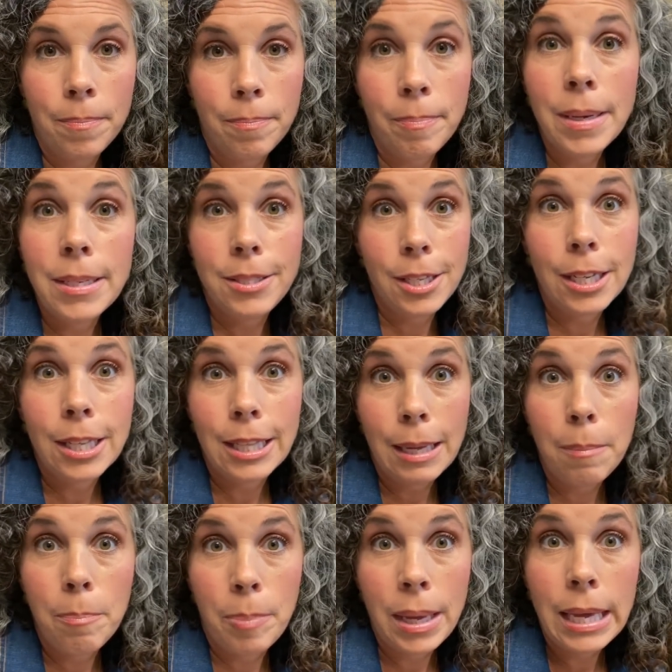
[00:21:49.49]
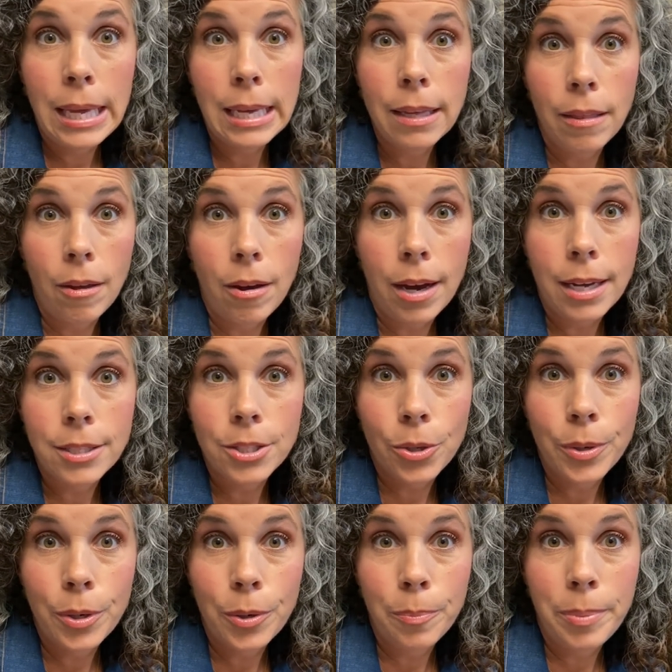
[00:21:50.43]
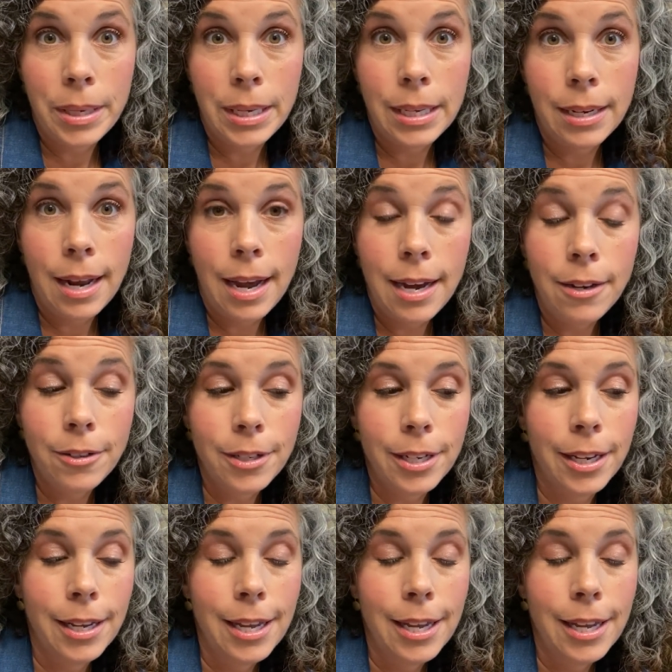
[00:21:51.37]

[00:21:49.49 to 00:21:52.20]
basically pee a lot. So he'll pee it out.